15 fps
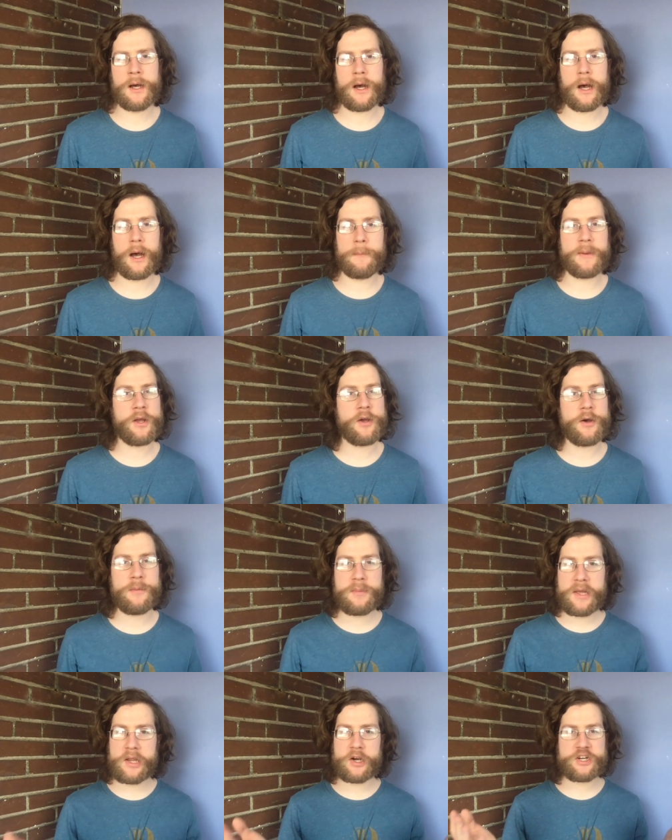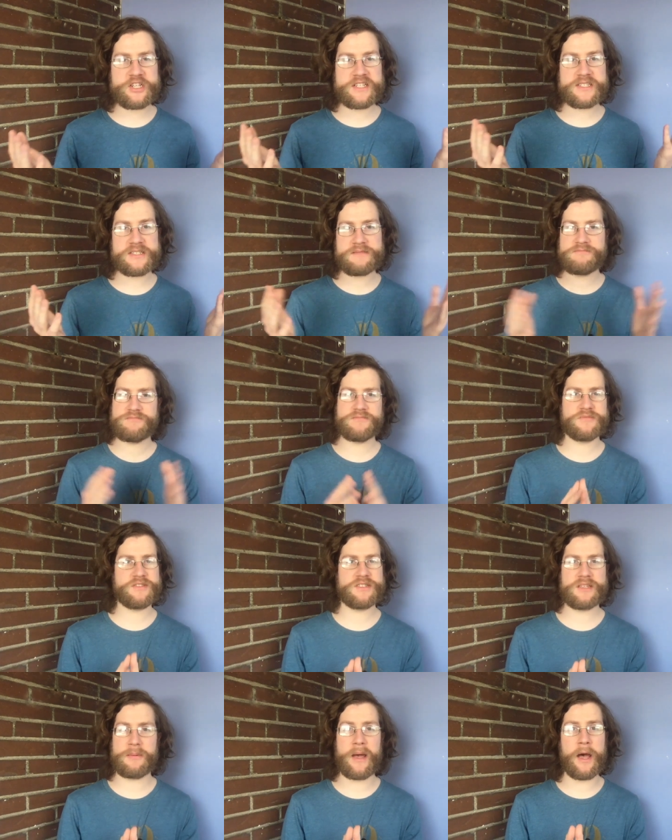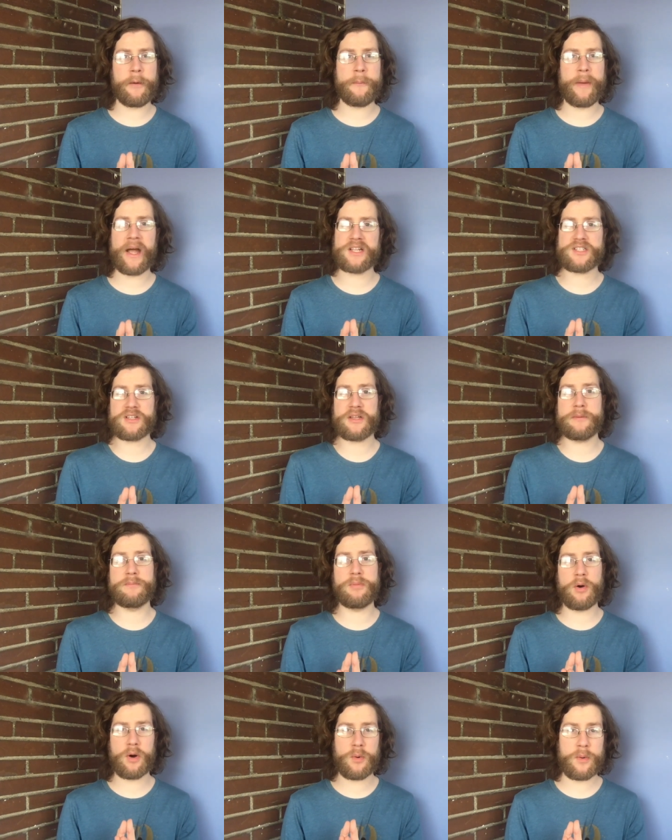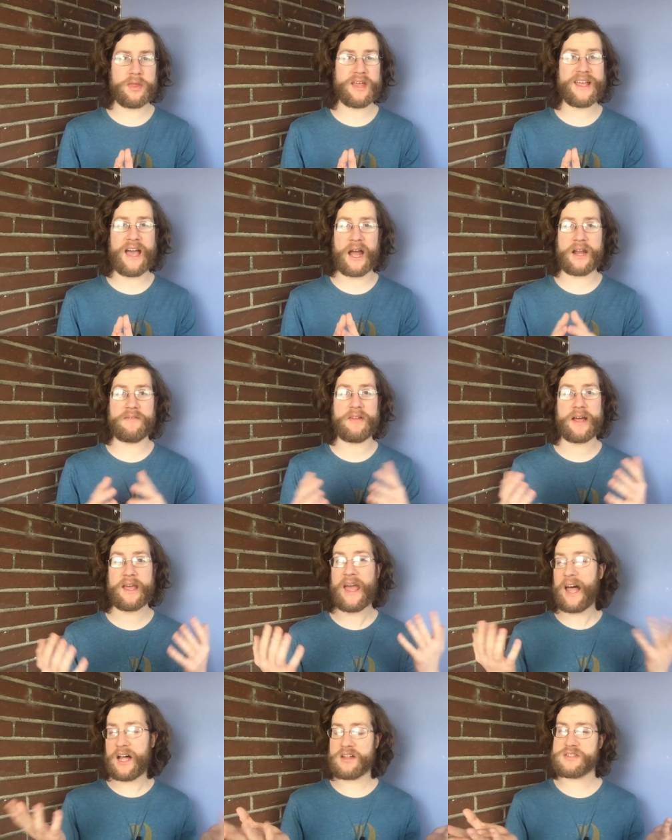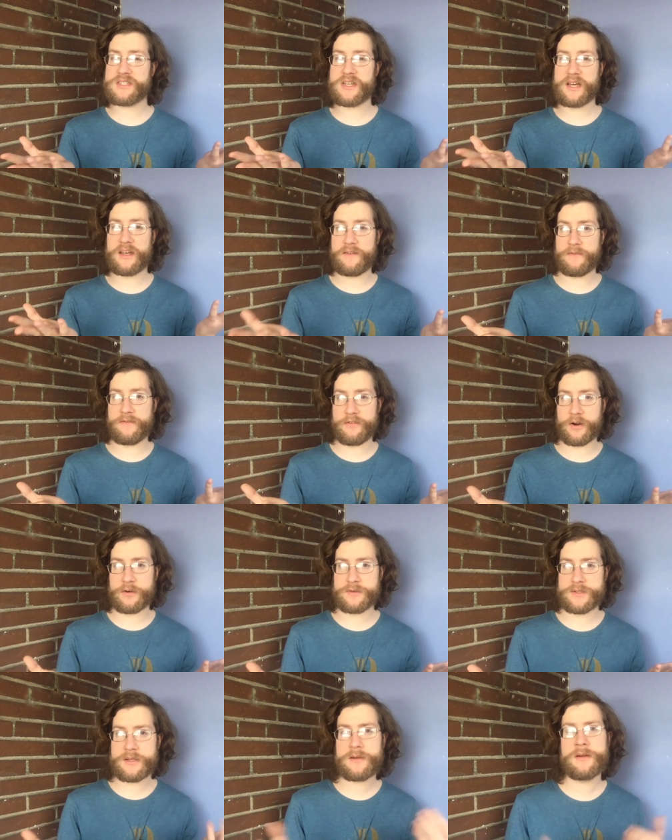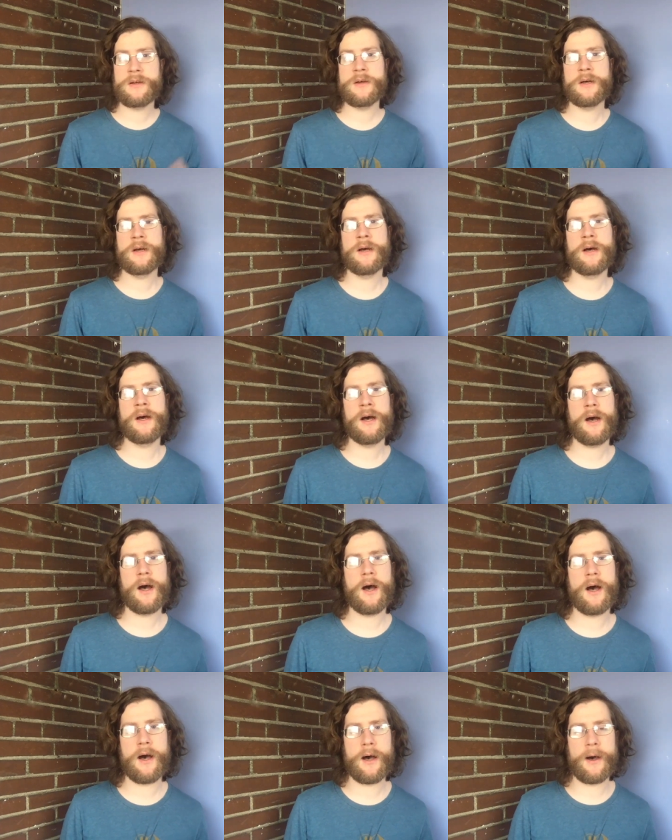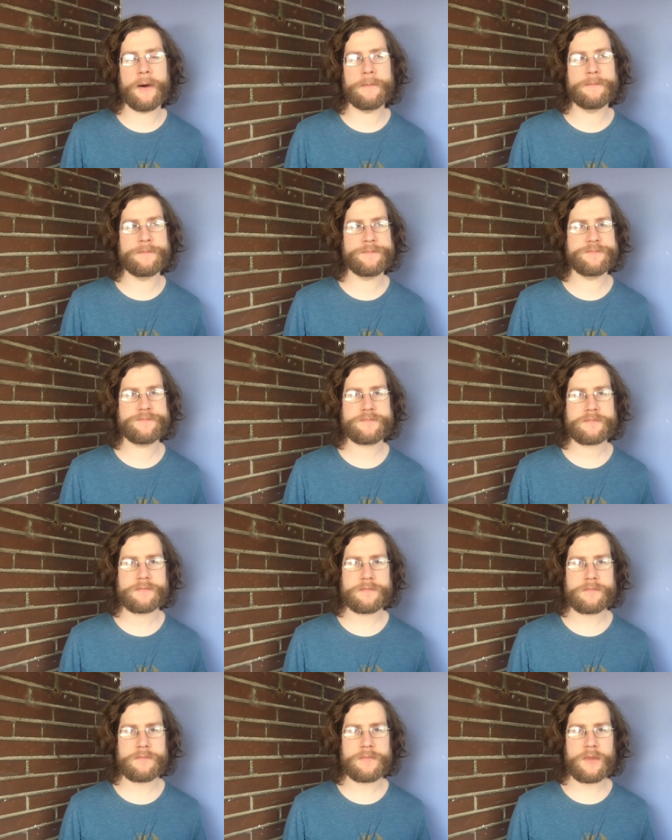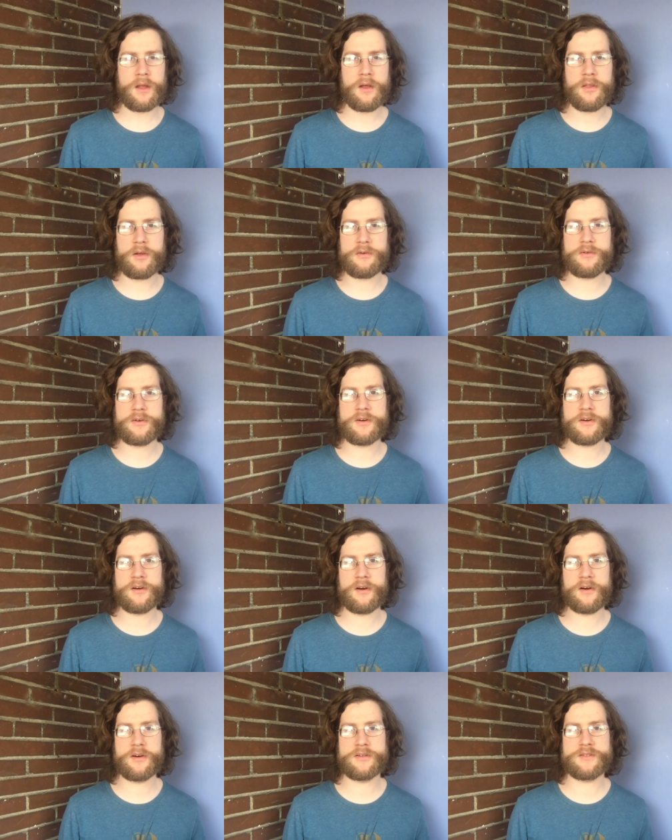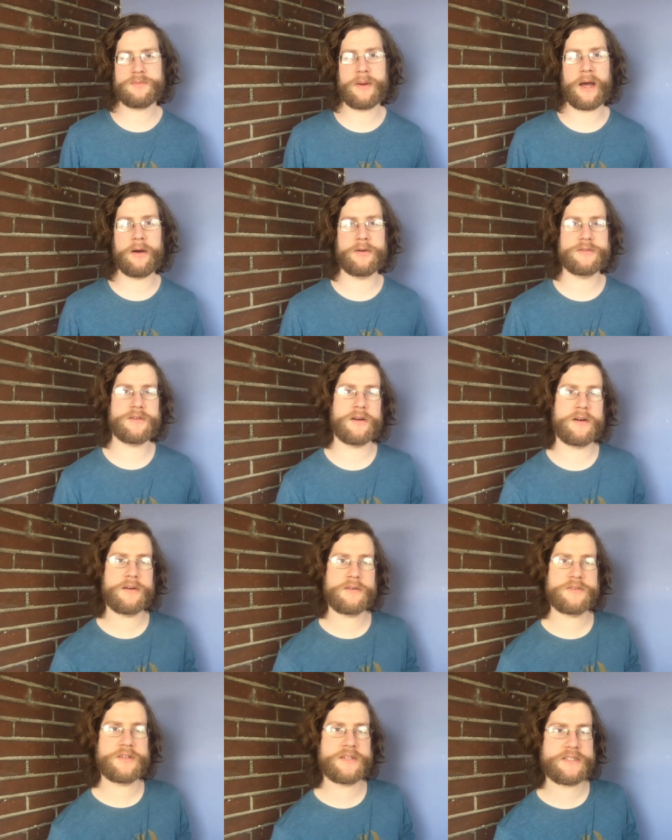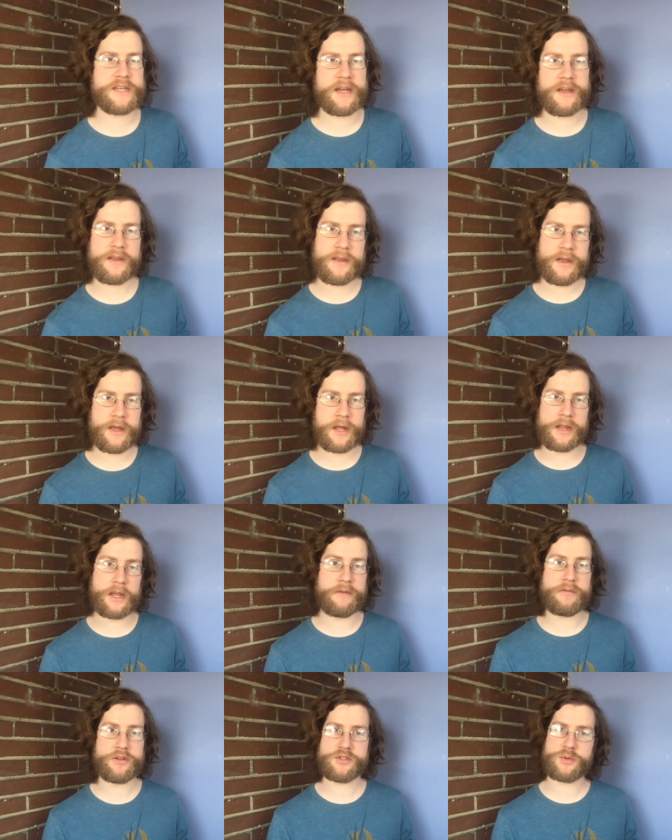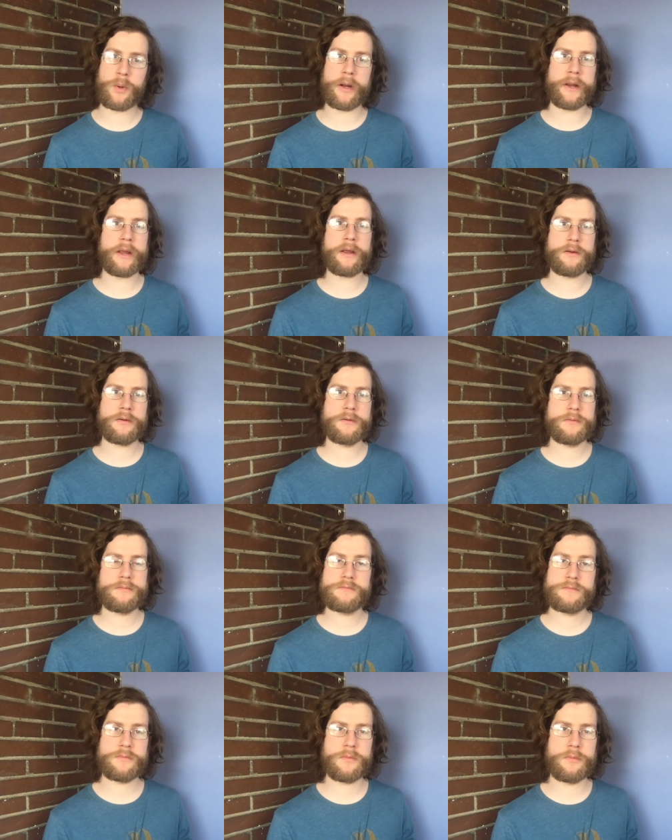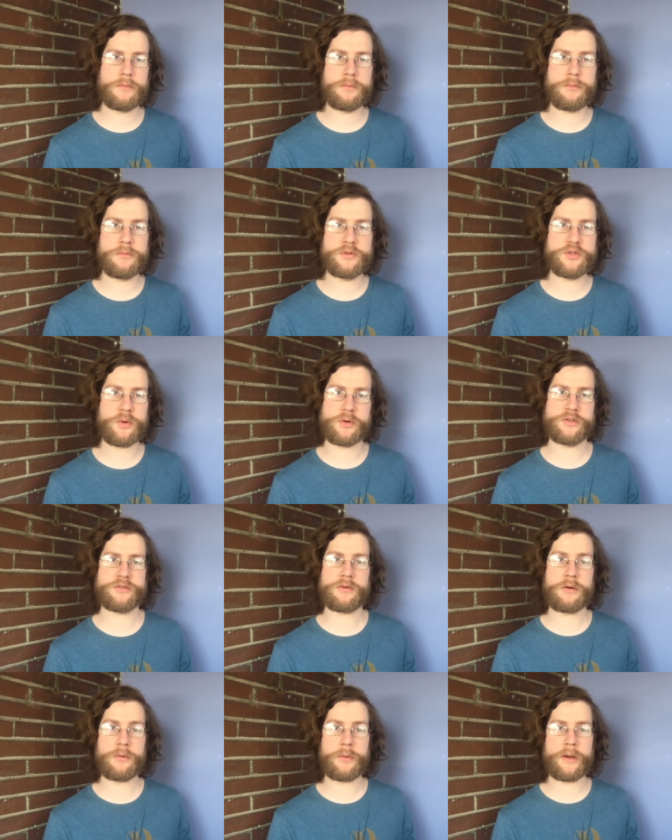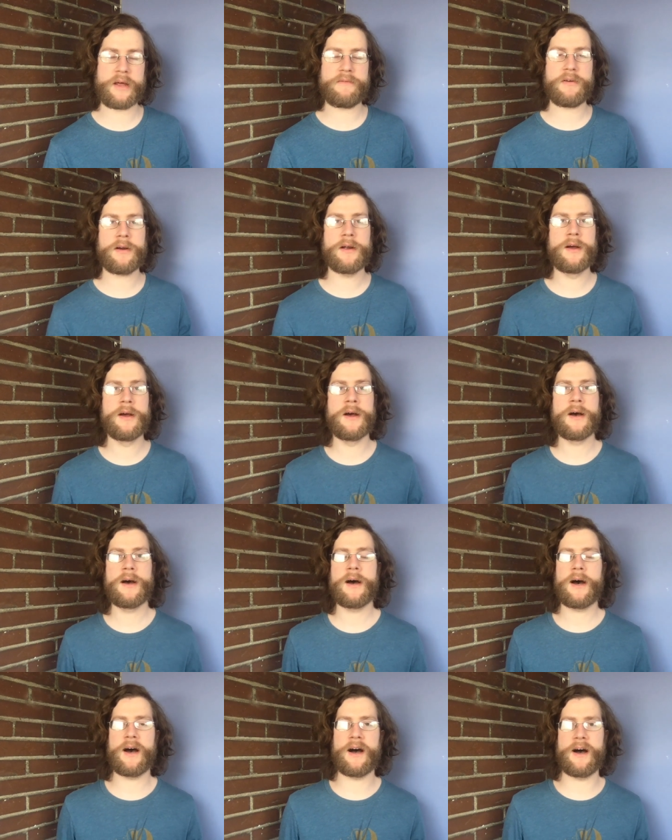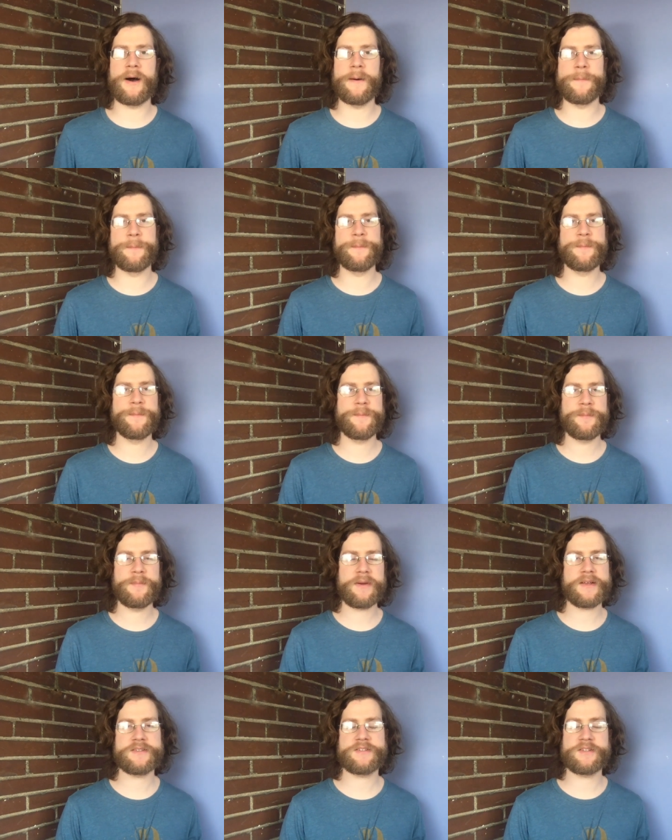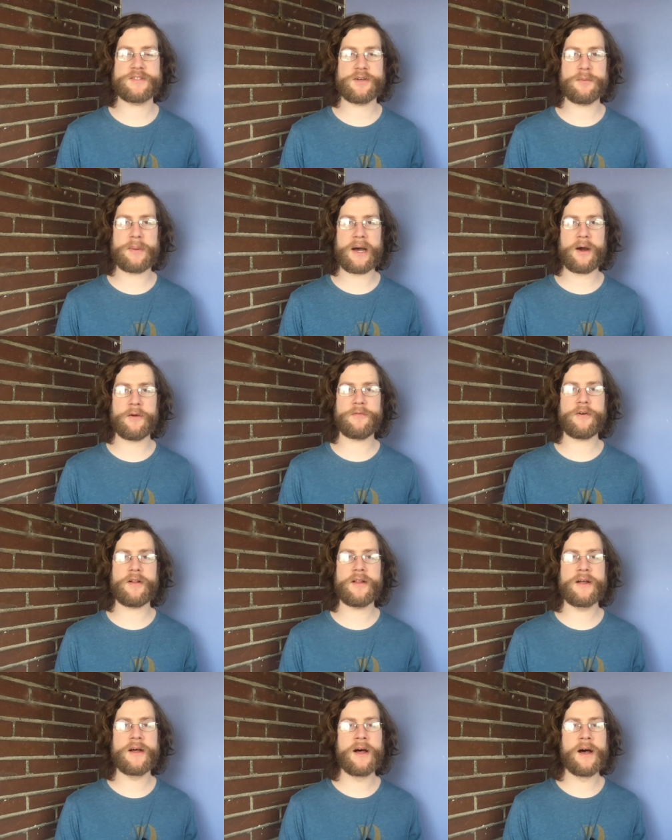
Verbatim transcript: Um, it could be you're just somehow magically born with it, kind of like Elsa in Frozen. Um, although her powers are she's like a level 20 sorcerer or whatever um, because she's so powerful